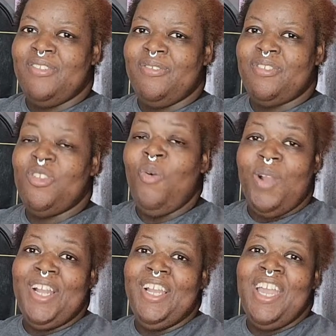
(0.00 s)
tour
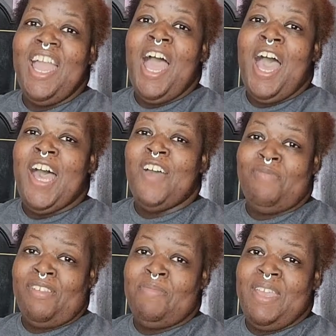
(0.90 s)
of
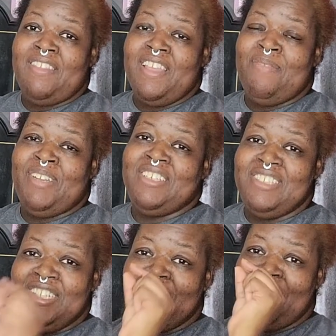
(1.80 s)
my space, and when I
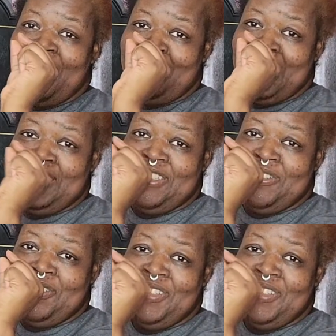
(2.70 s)
say little, I mean a little